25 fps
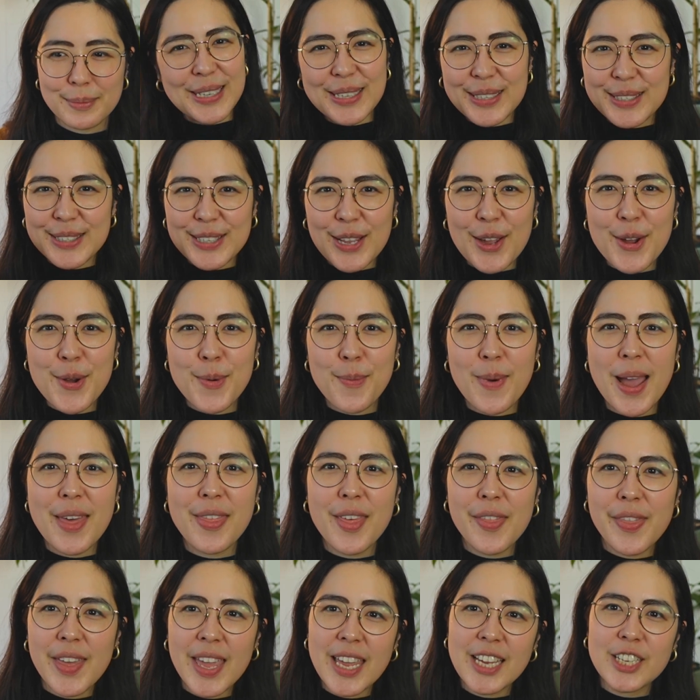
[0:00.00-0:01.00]
So
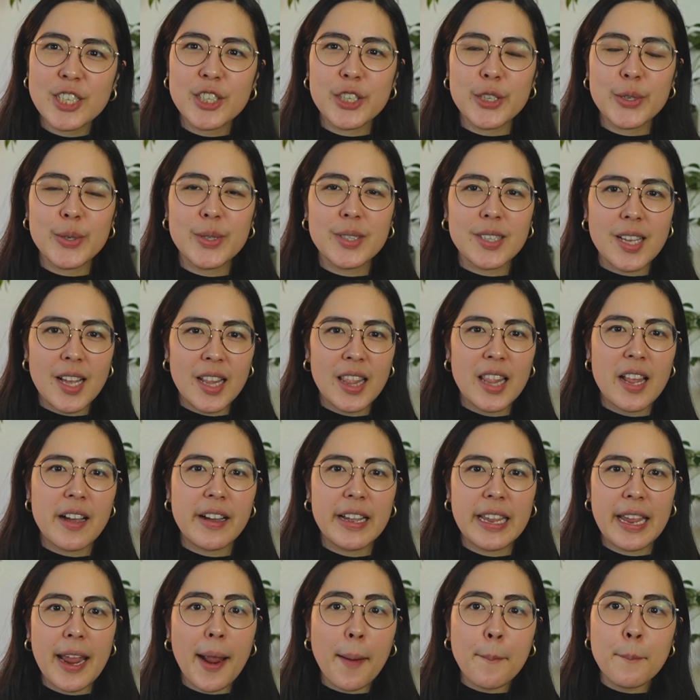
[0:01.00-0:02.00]
whether the issues are
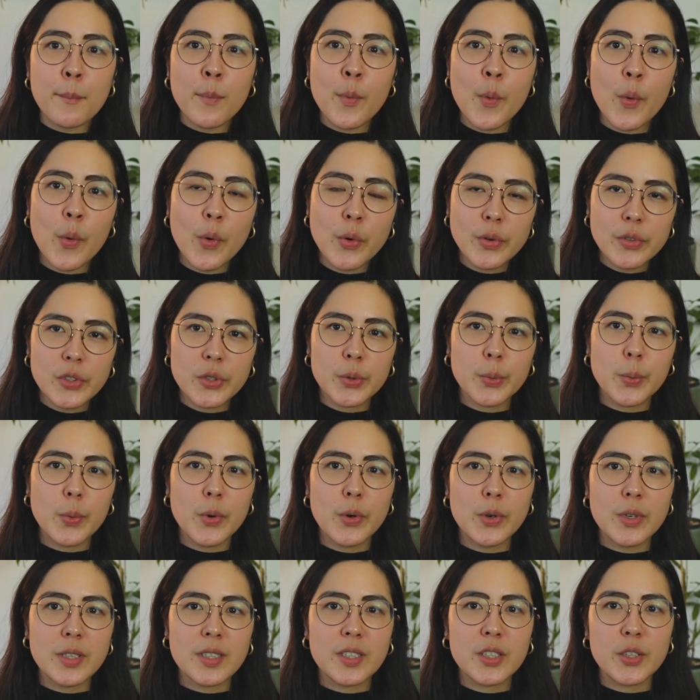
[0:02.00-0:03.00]
lying more
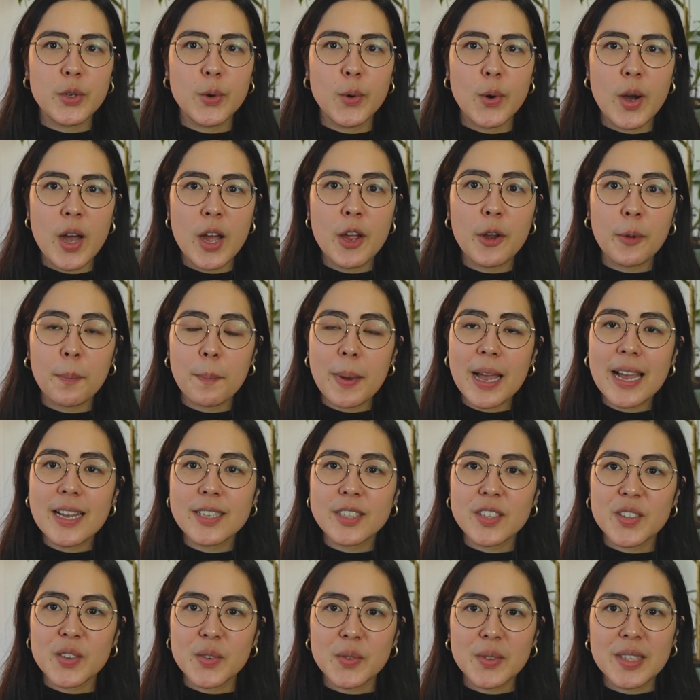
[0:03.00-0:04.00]
towards your own
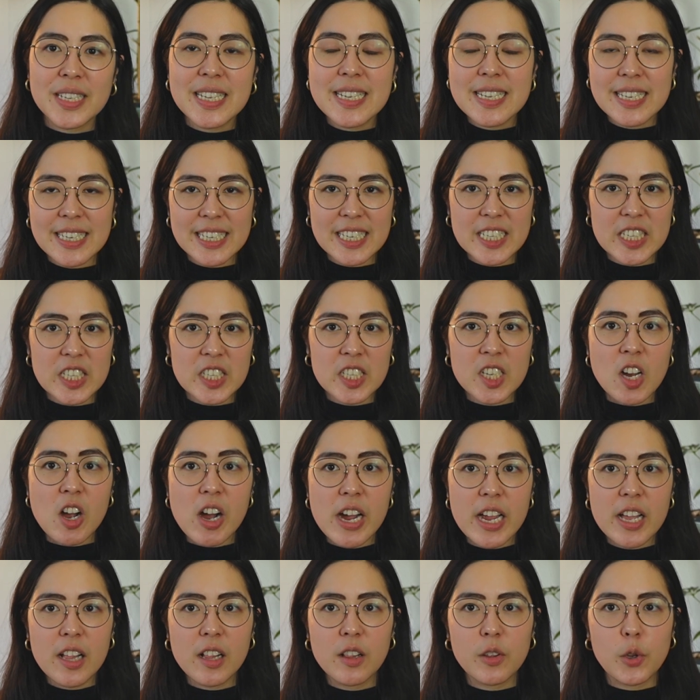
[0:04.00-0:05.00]
personal knitting
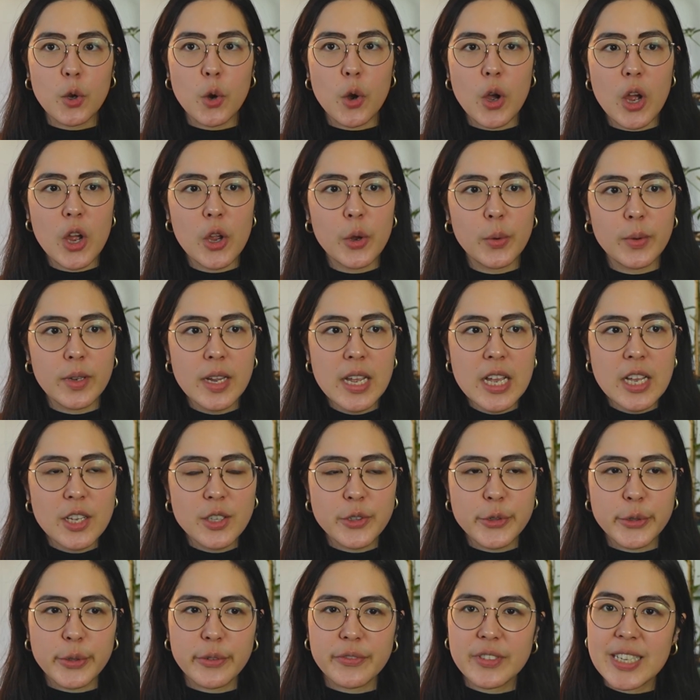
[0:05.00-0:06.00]
style, your own
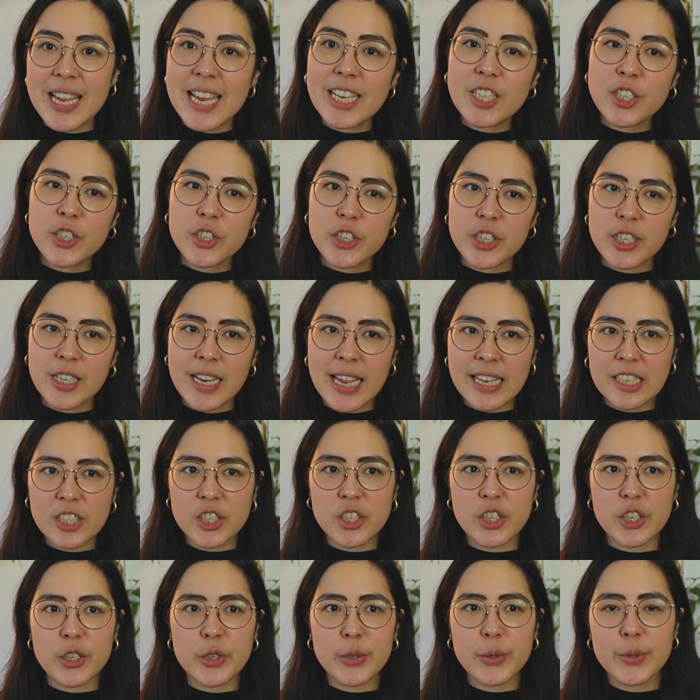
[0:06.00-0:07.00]
sort of tension
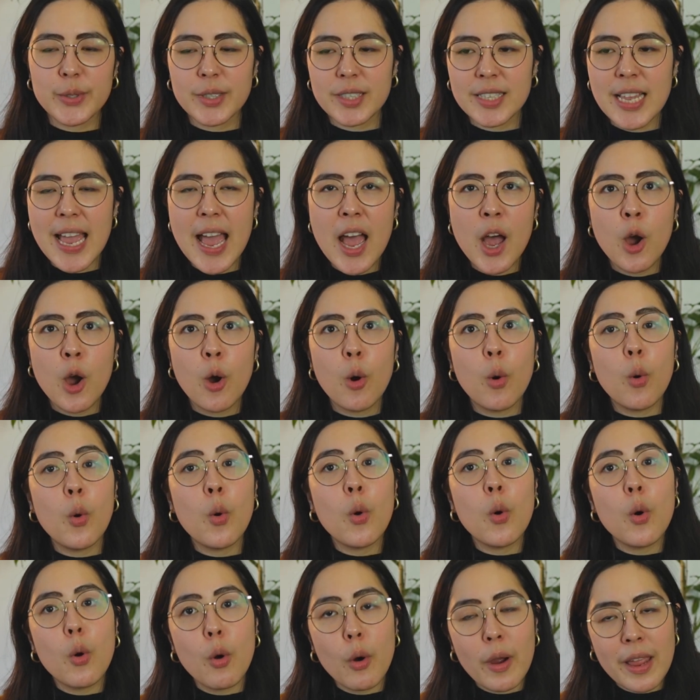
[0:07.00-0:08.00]
issues,
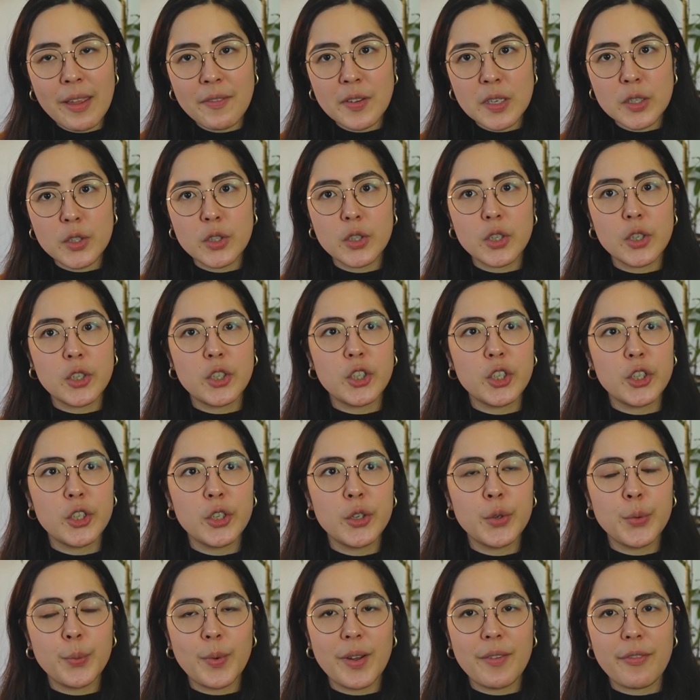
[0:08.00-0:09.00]
or if it's to
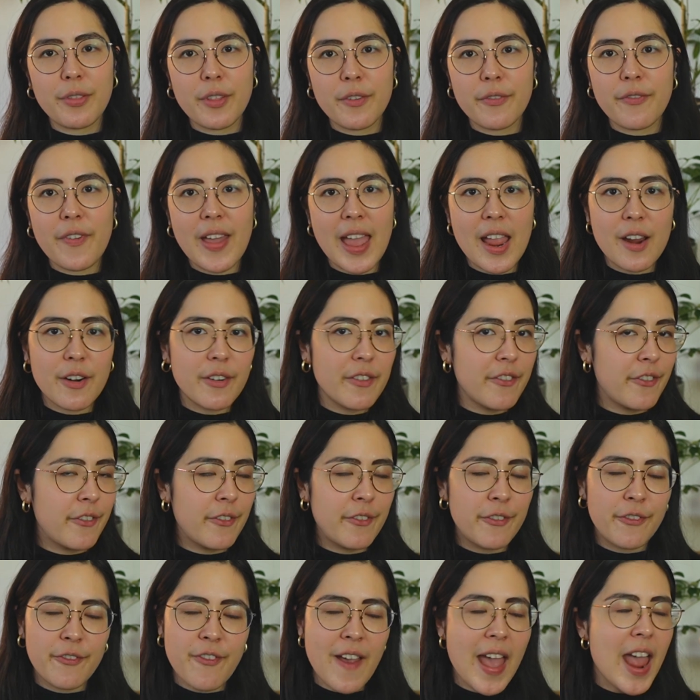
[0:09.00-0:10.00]
do with the
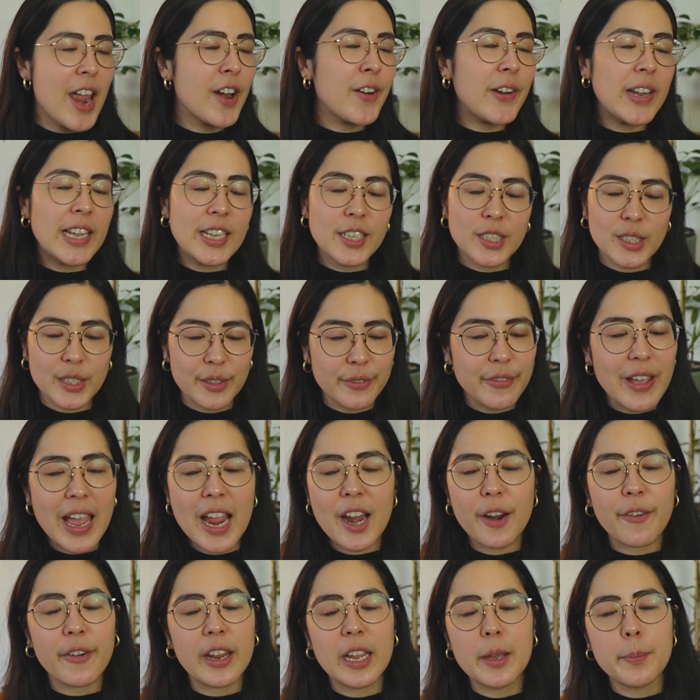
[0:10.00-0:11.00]
various
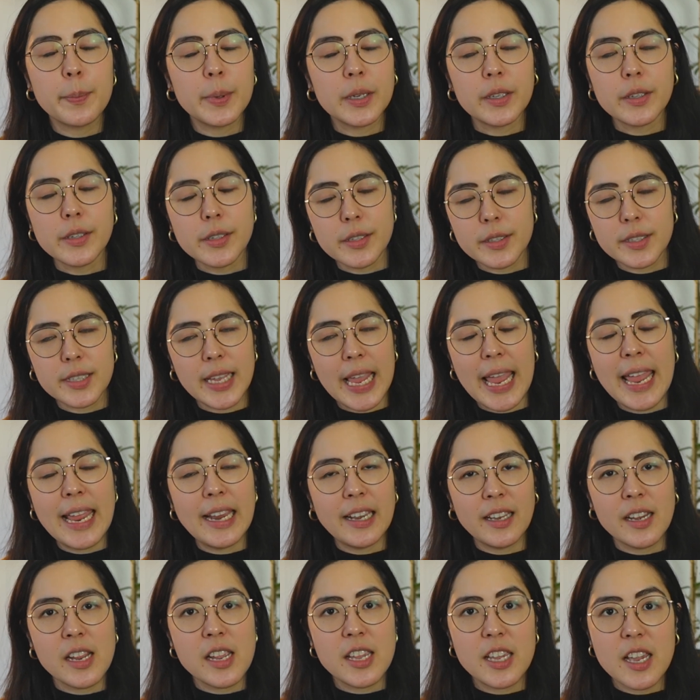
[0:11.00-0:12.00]
variables
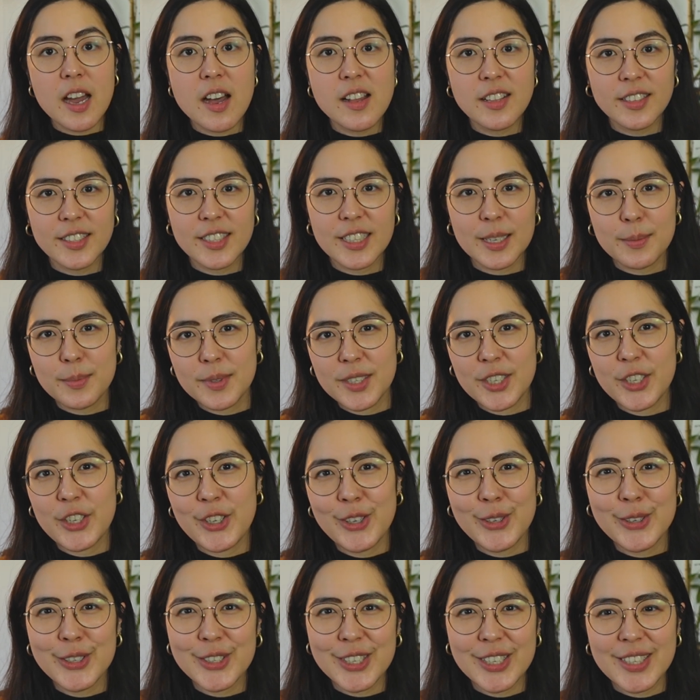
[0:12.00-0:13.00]
in yarn
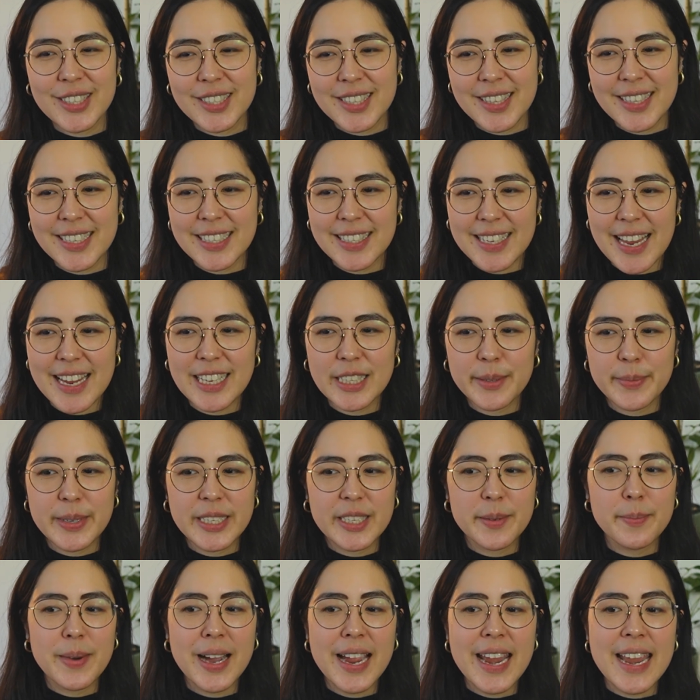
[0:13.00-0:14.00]
substitutions, this takes me
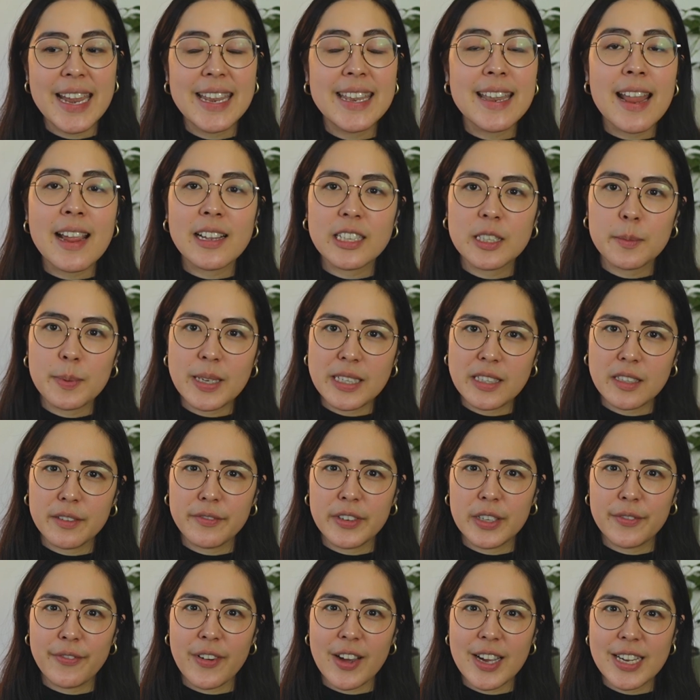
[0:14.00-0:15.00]
to my next piece of
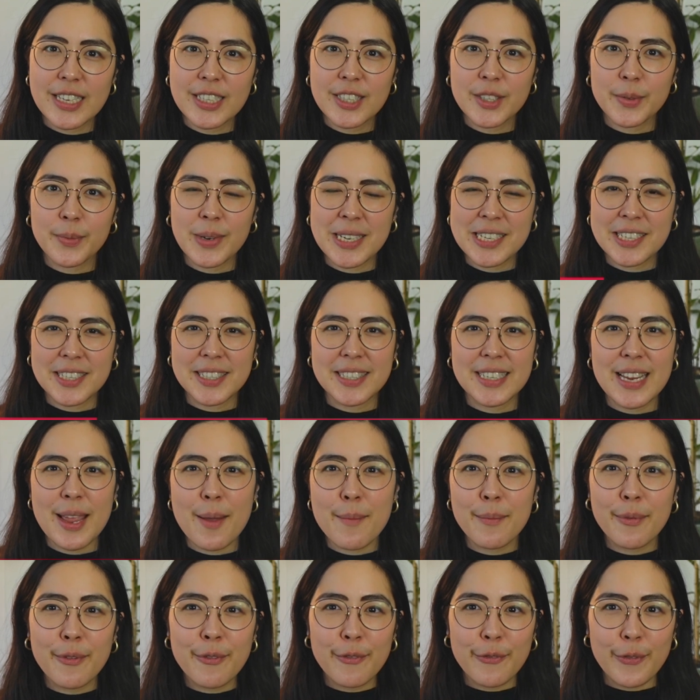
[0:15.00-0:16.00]
advice, which is
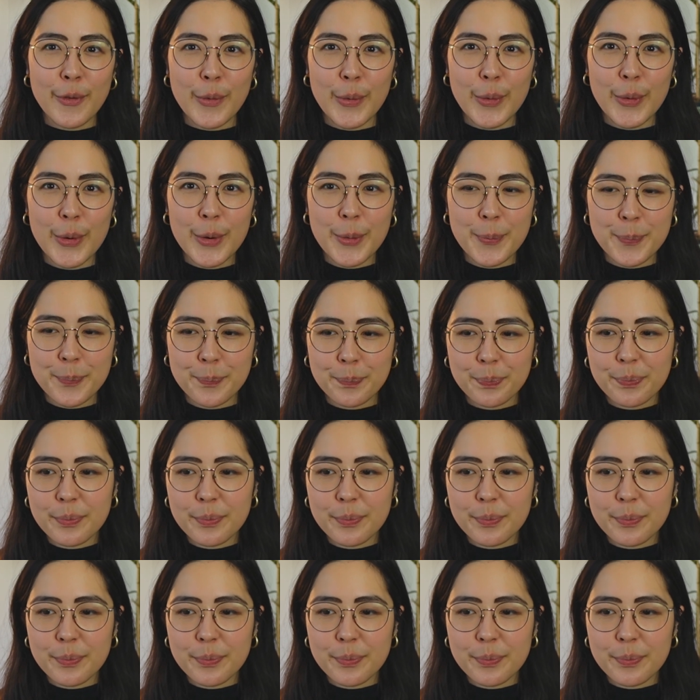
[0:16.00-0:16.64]
tip 4,